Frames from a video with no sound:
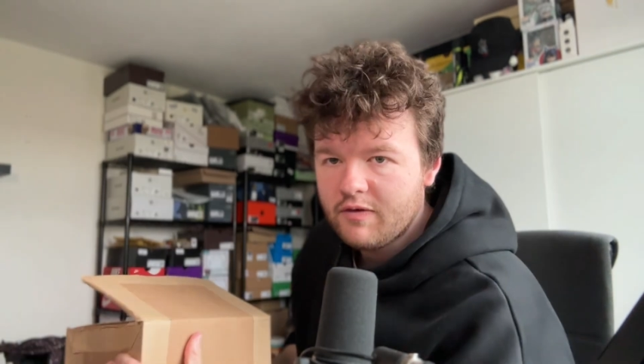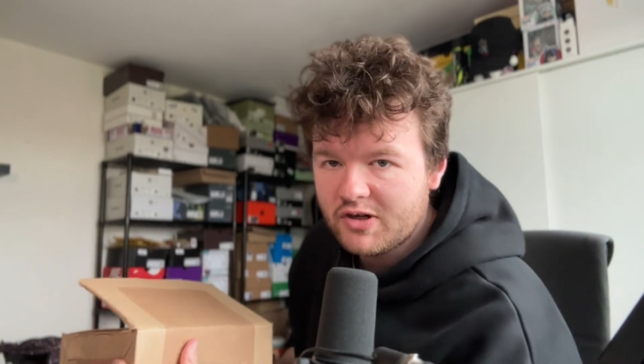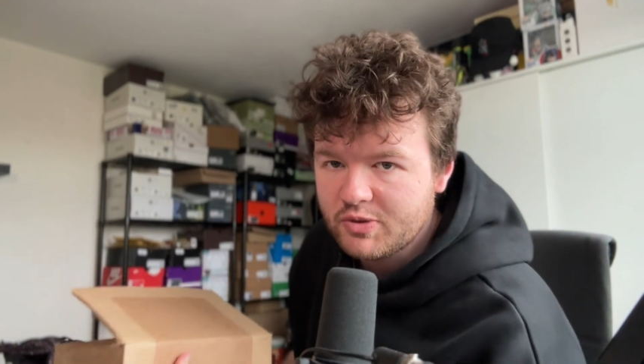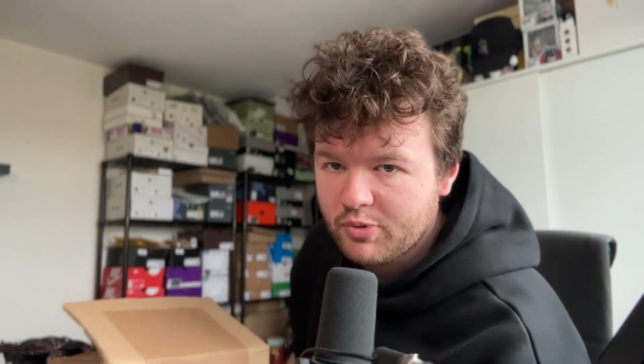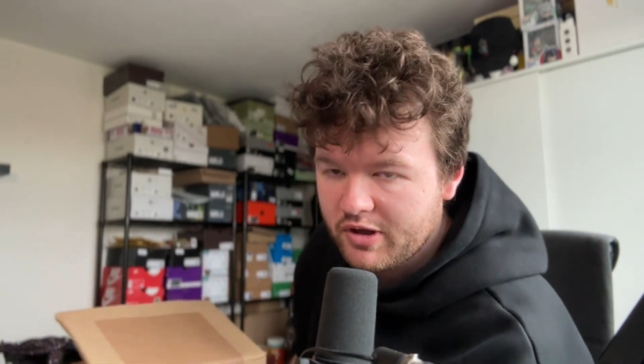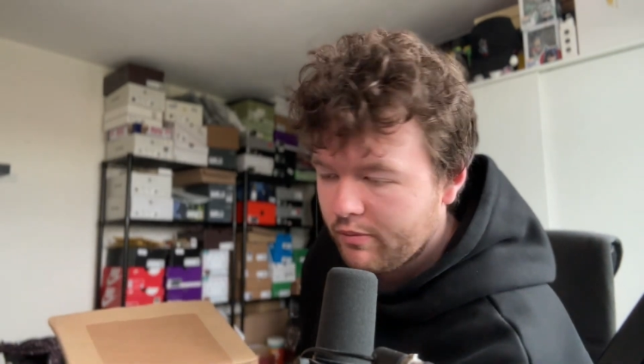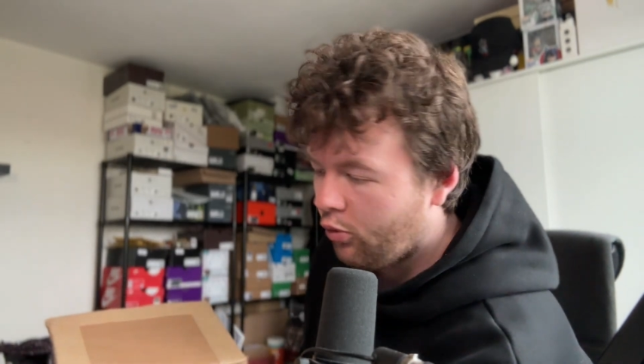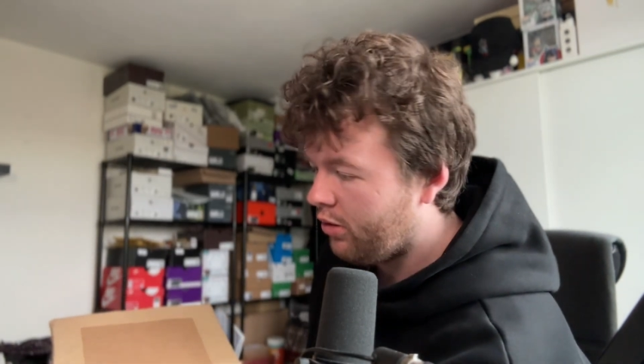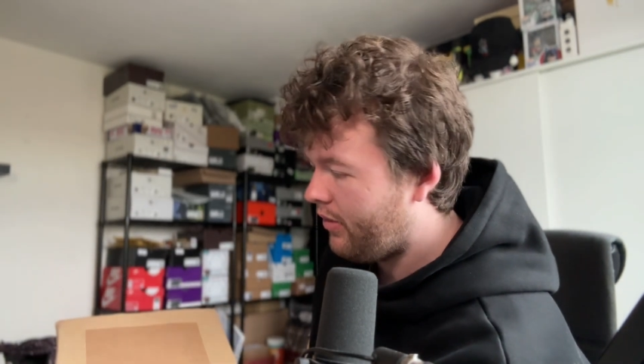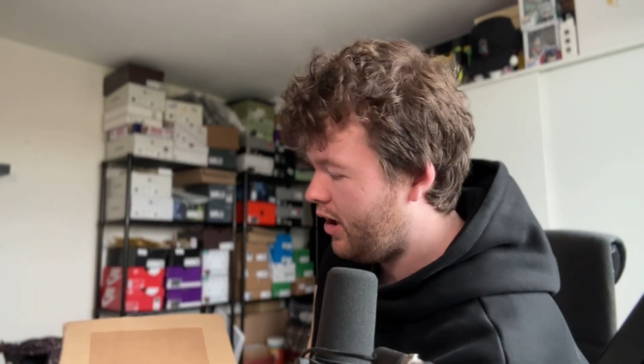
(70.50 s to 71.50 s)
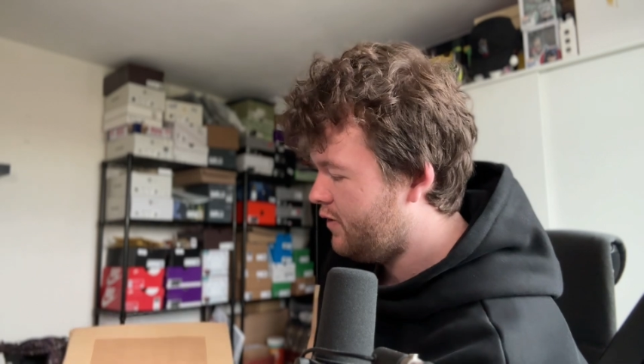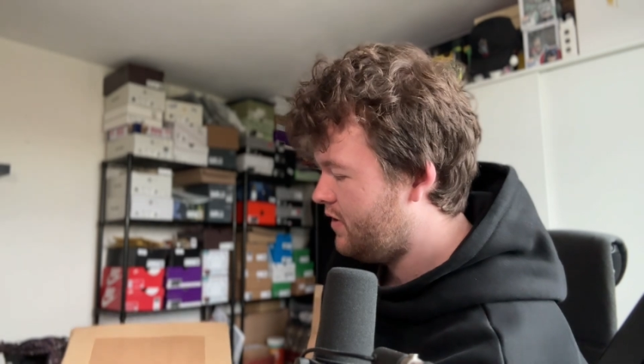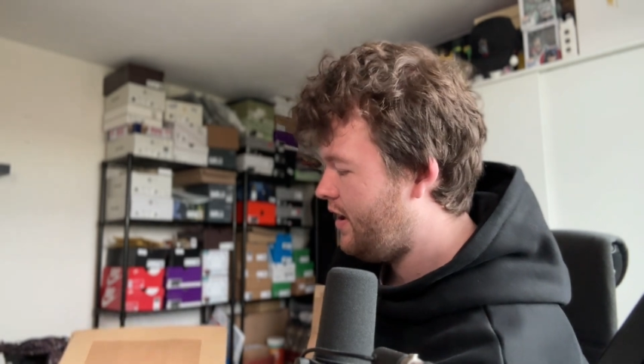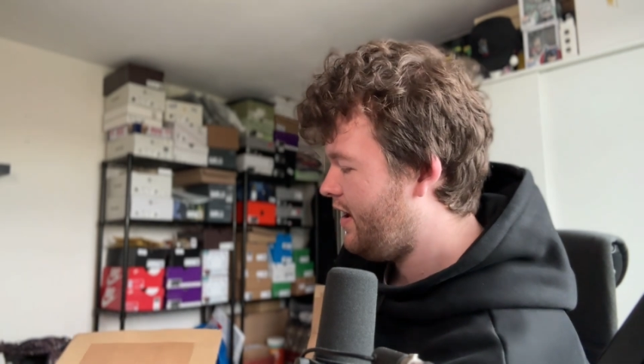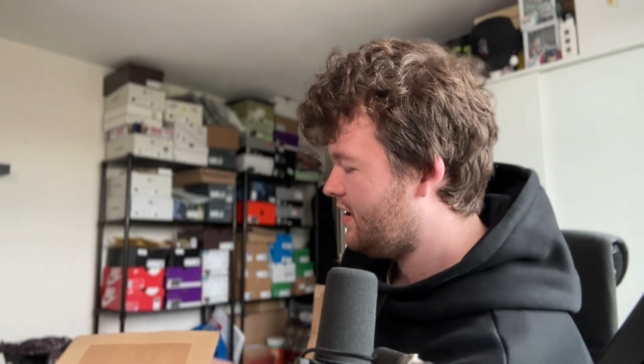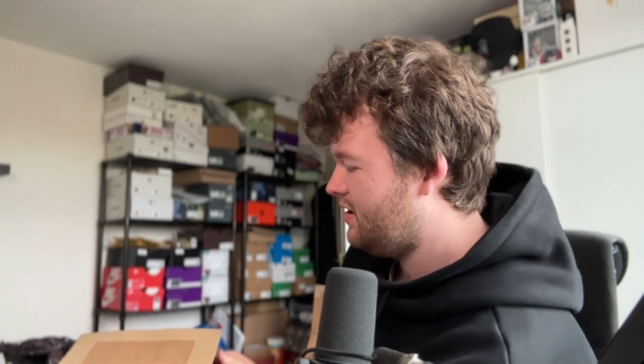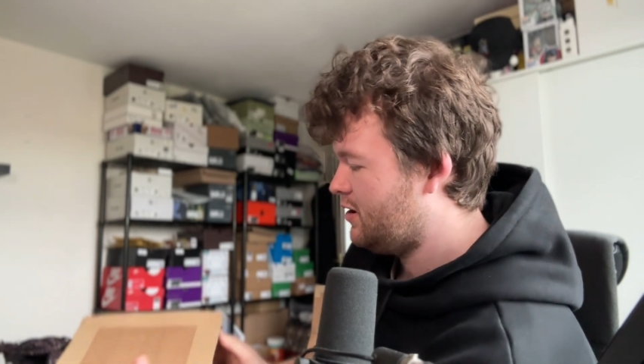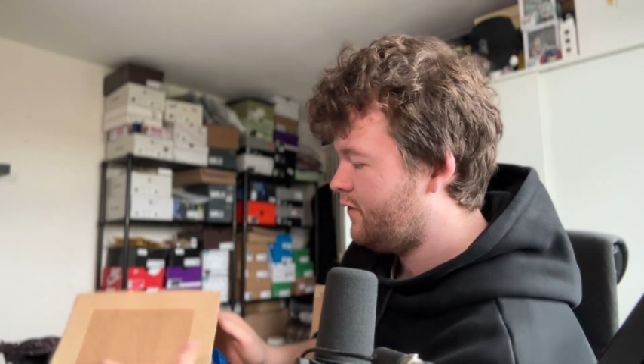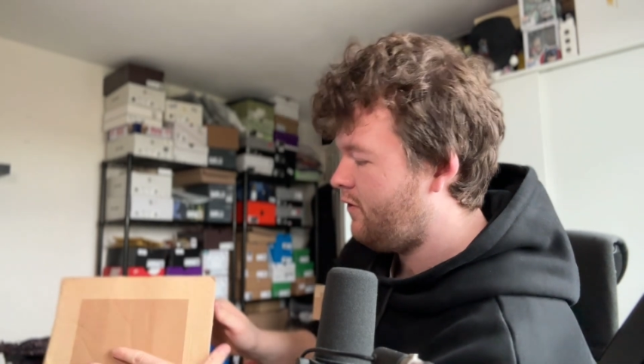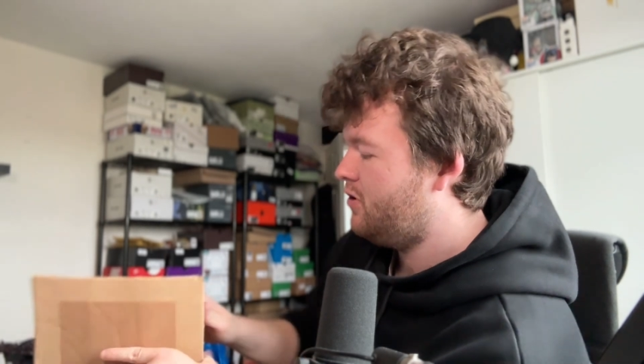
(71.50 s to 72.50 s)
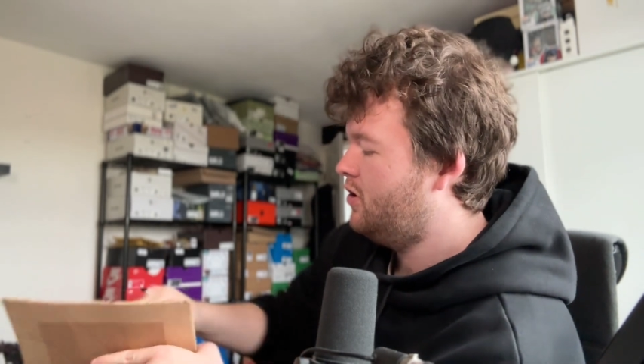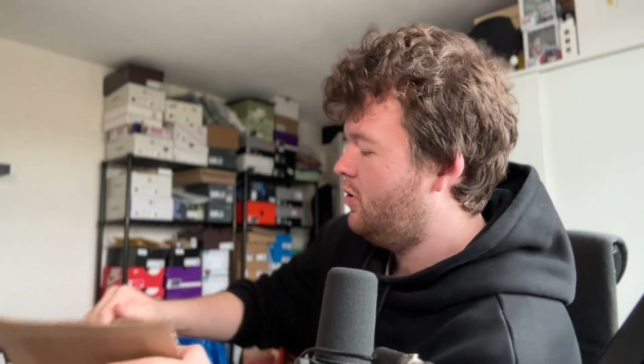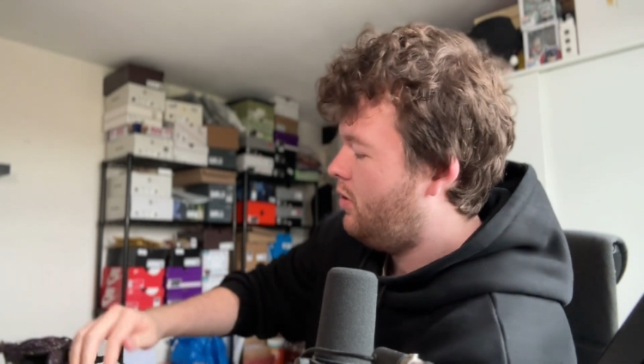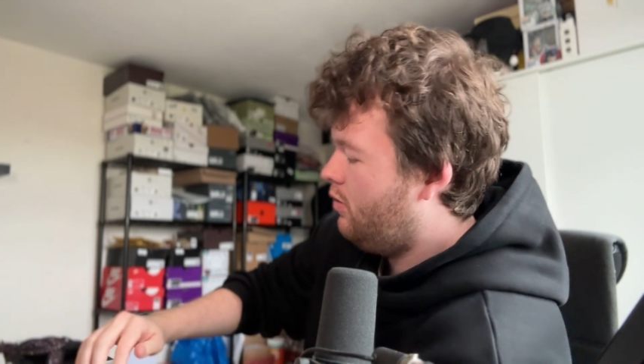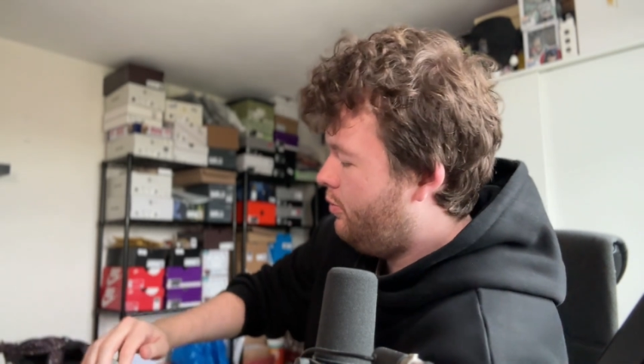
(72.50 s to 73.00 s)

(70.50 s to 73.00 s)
I actually put it in one of my other decks. I just thought, you know what,